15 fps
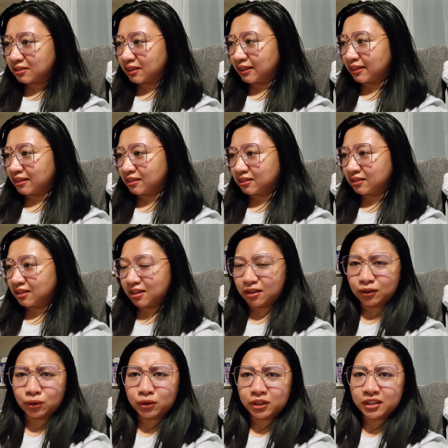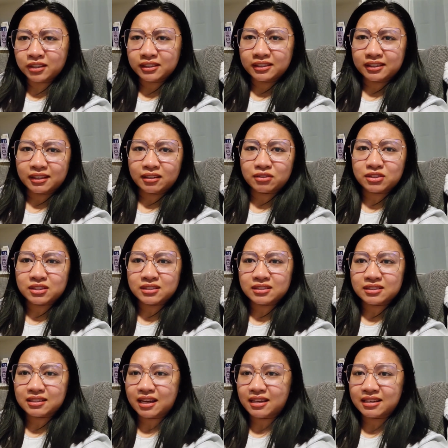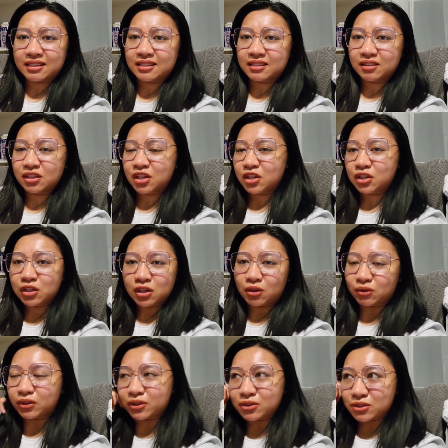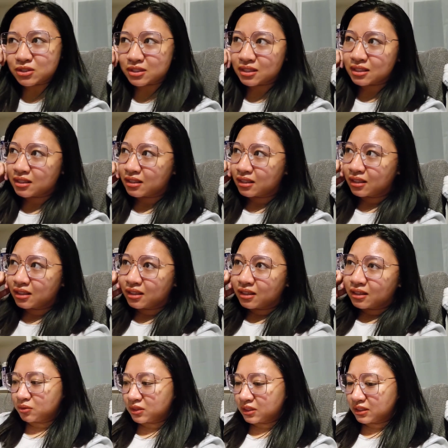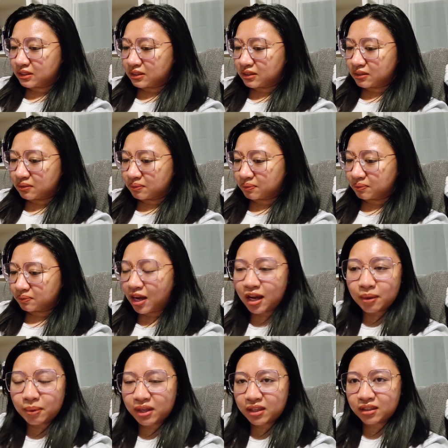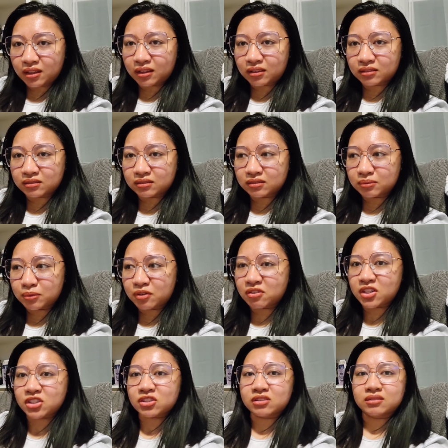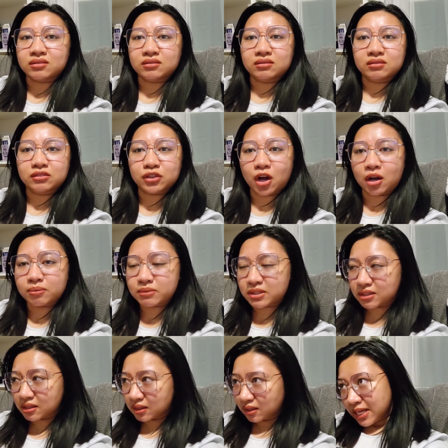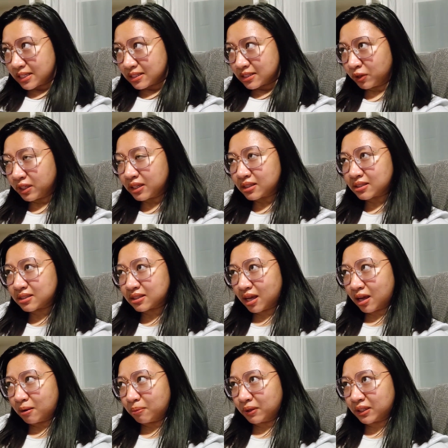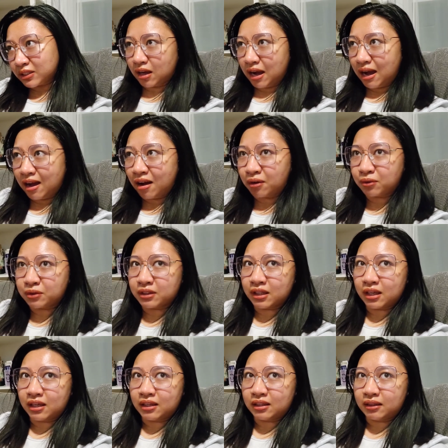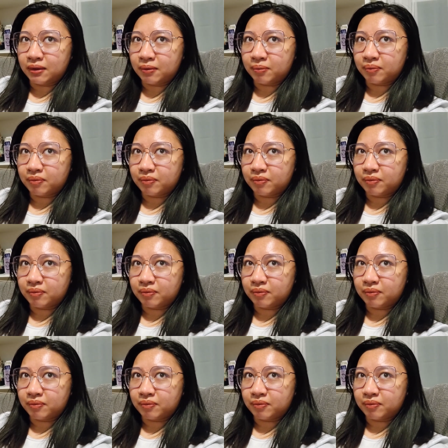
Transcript: like an, a lawyer, an accountant, an ID, you know, those really high paying professional jobs. It's pretty unsaid, but how they